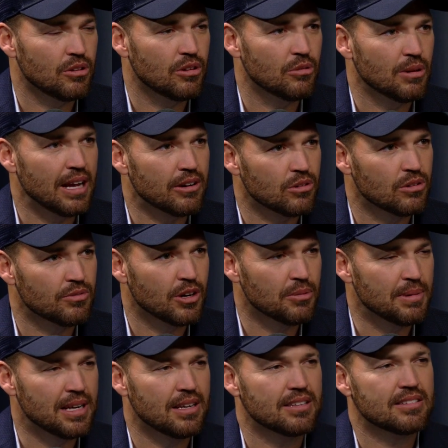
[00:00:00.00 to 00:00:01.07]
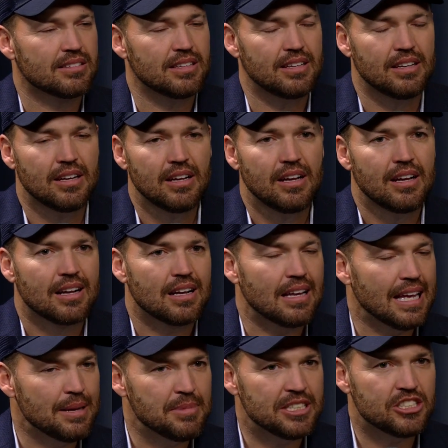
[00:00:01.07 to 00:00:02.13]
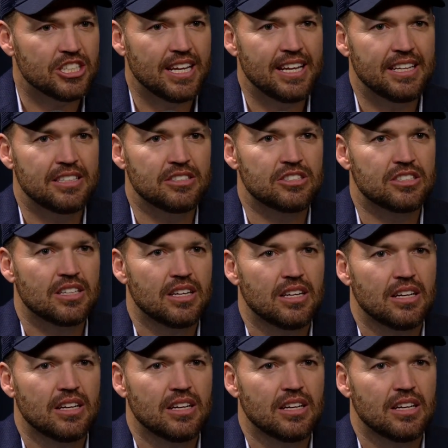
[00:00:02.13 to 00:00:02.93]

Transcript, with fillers: the radical environmentalists, the climate change,